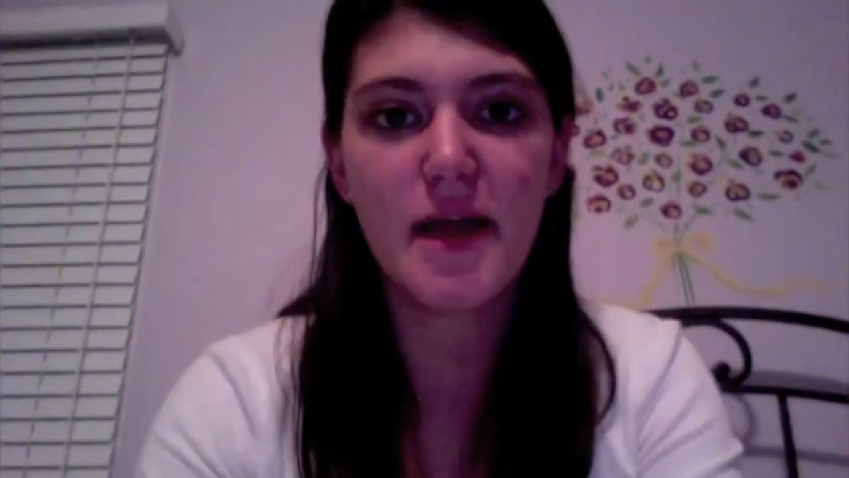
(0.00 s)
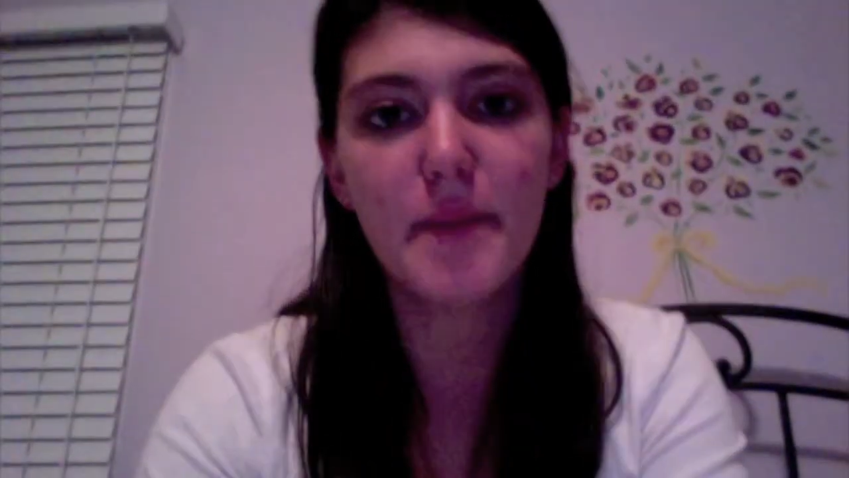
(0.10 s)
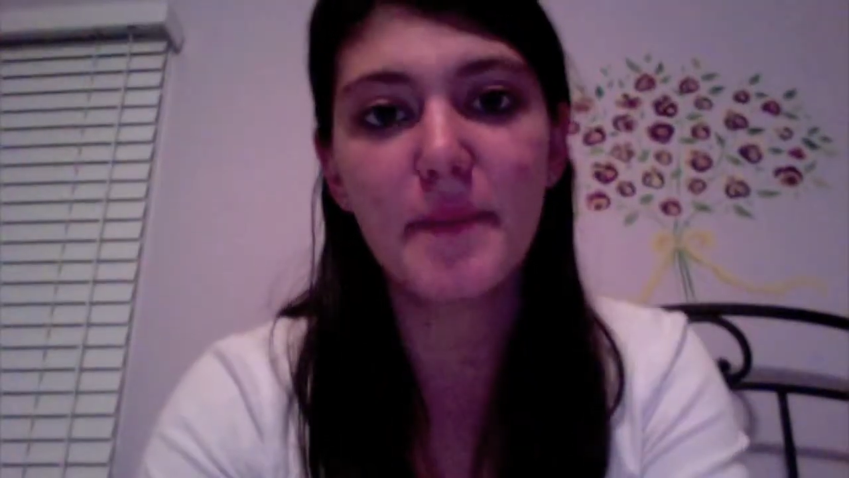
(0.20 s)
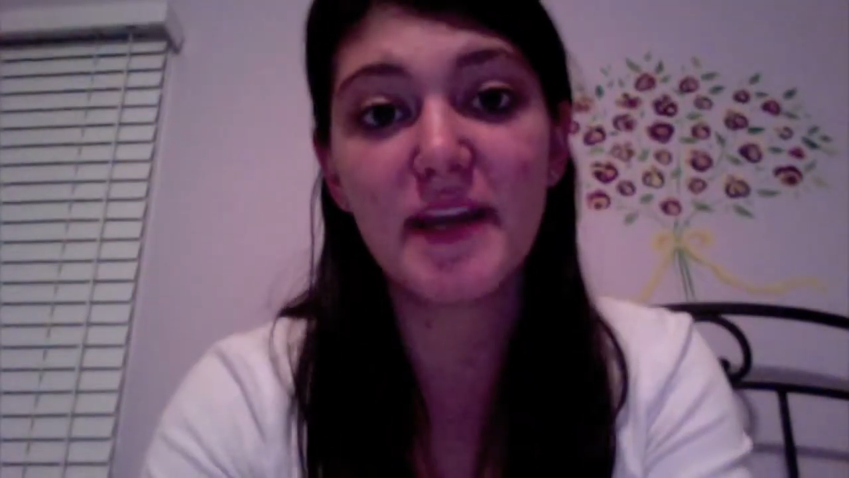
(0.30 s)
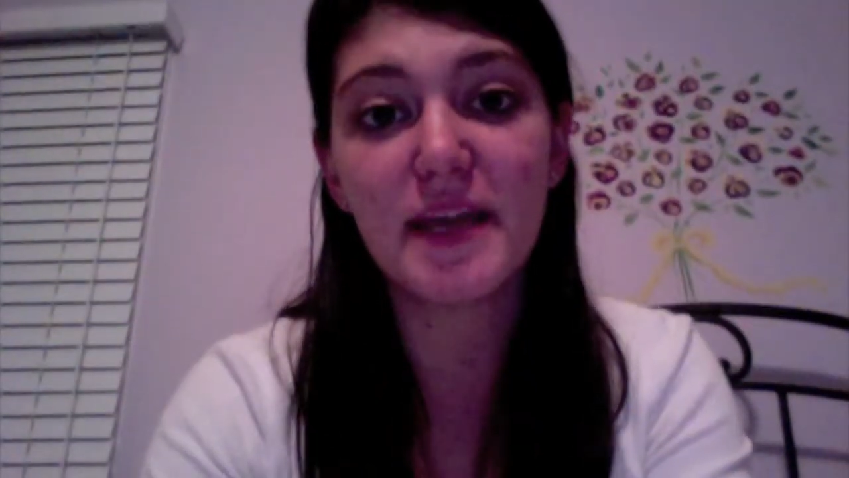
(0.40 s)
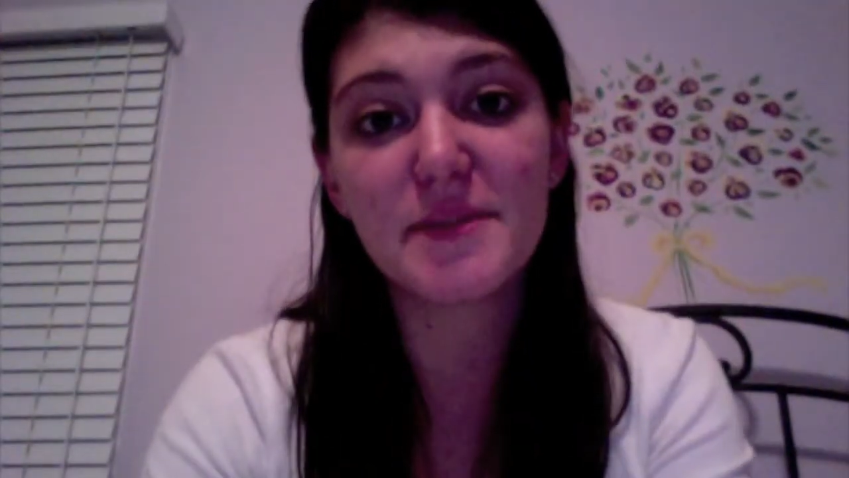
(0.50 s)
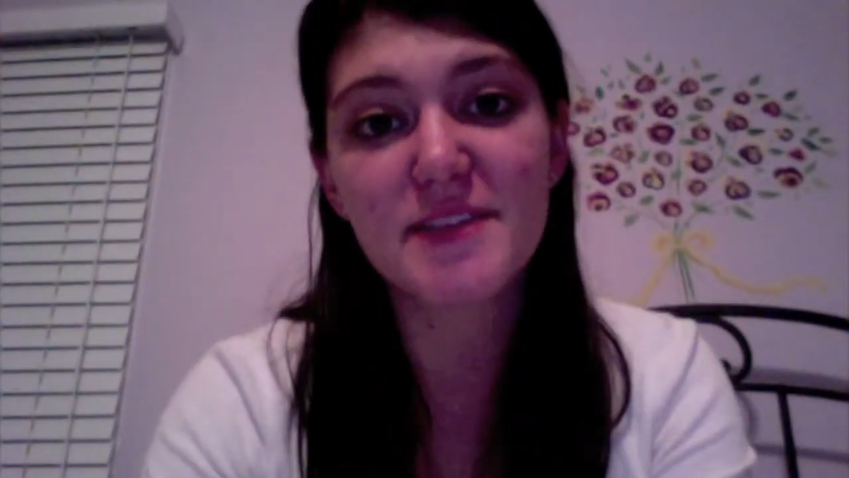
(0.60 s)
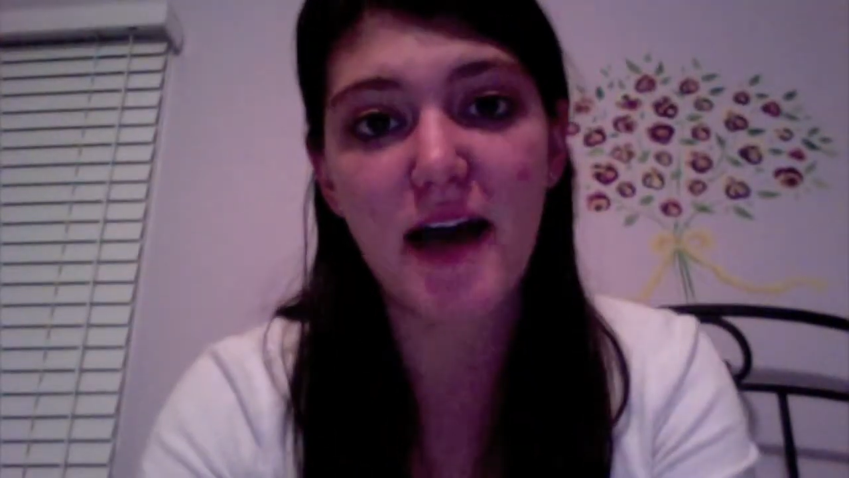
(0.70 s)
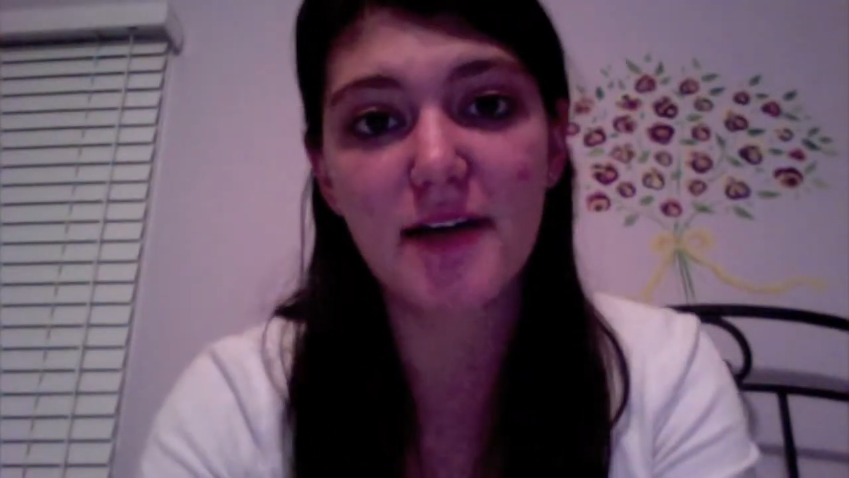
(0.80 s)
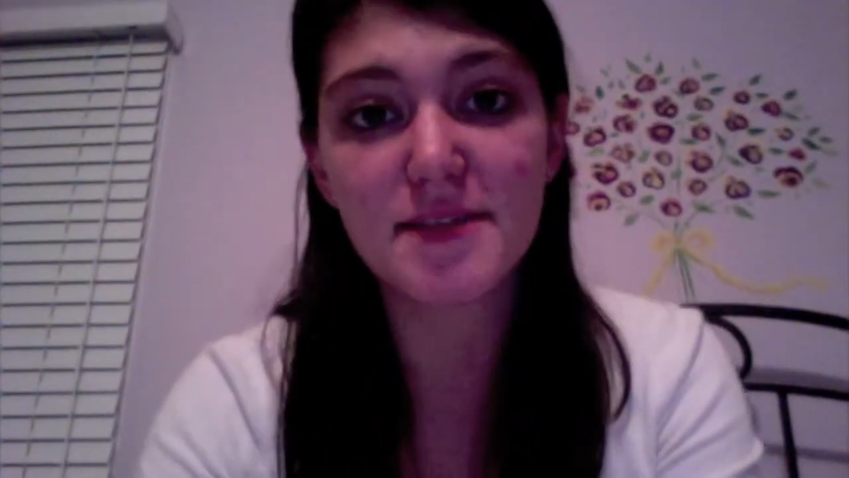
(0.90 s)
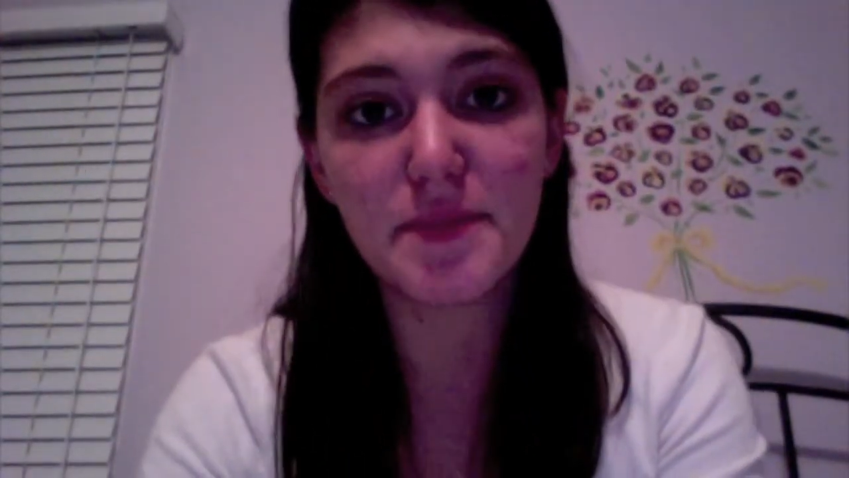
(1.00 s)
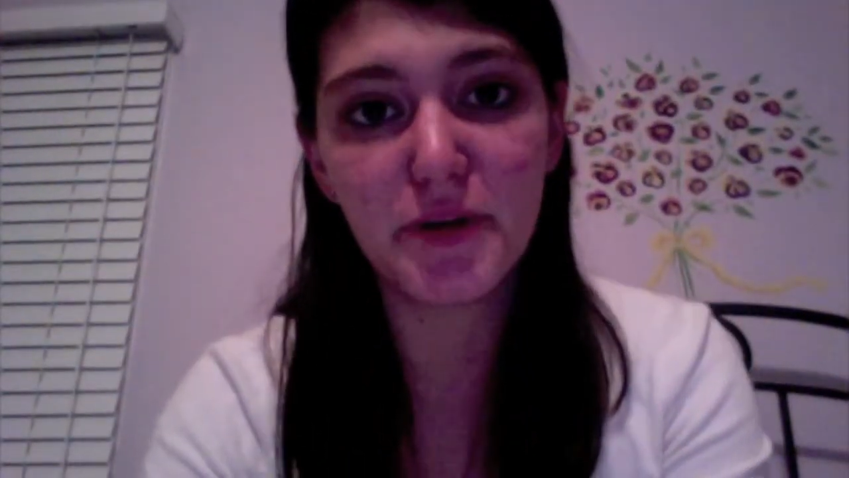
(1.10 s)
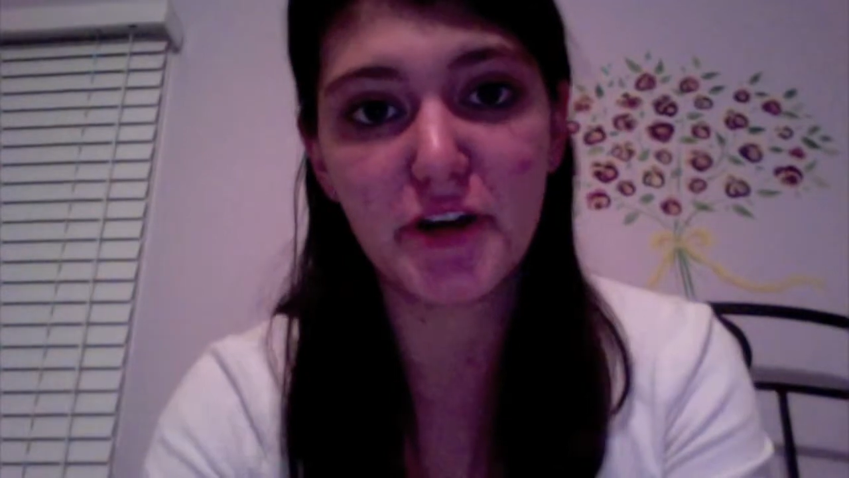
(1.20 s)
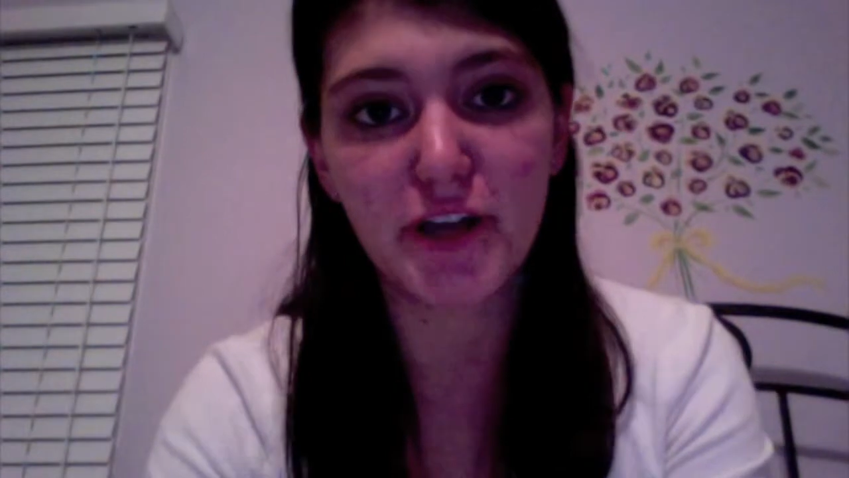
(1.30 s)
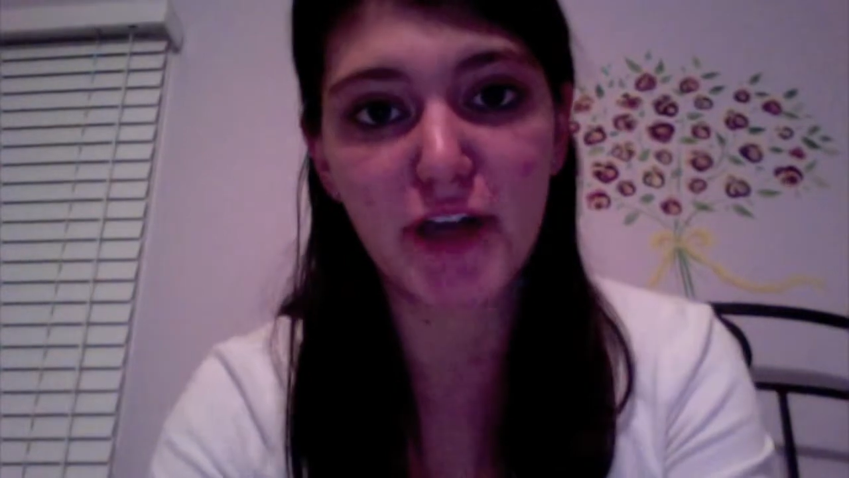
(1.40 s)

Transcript: My name is Allison Berg,